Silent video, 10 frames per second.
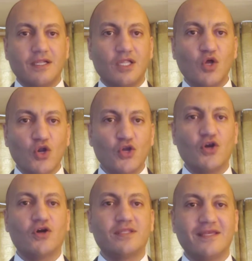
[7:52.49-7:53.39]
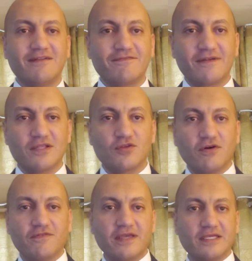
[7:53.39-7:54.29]
look good in front
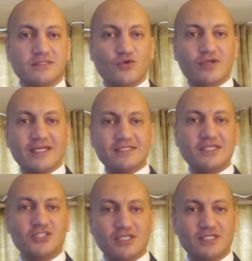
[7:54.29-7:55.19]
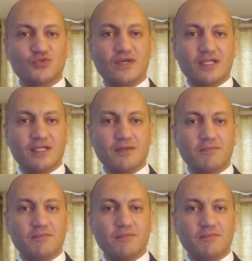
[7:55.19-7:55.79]
of his organization as well